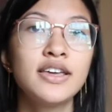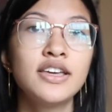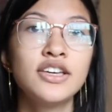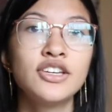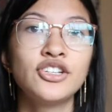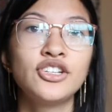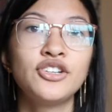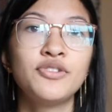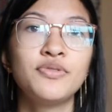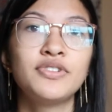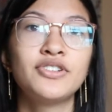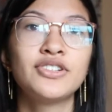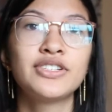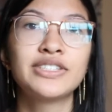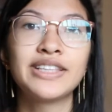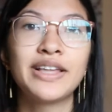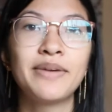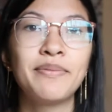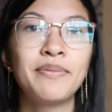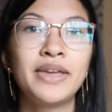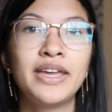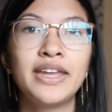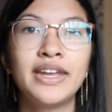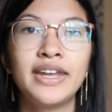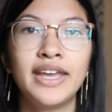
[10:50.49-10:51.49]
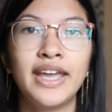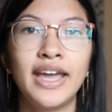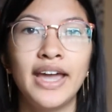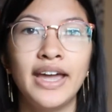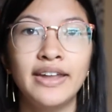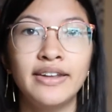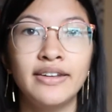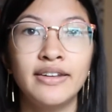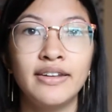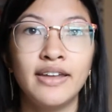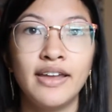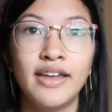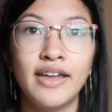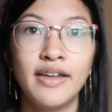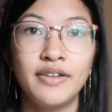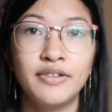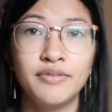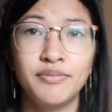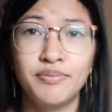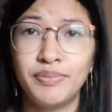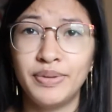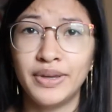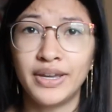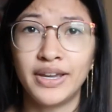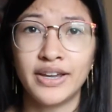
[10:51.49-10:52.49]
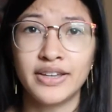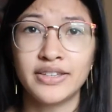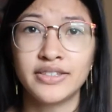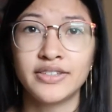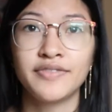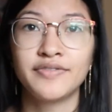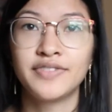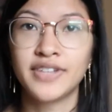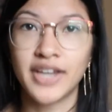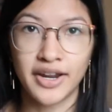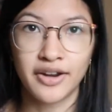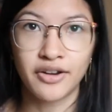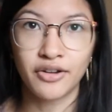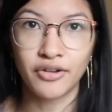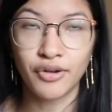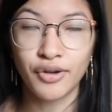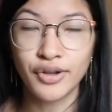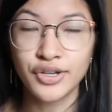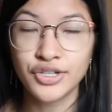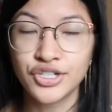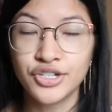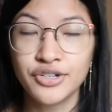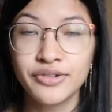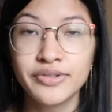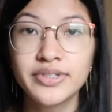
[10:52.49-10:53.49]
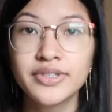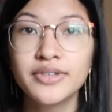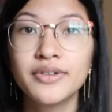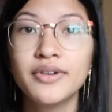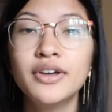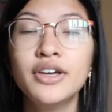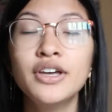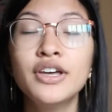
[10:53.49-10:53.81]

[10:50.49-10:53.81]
she would just let me in again because of technical issues.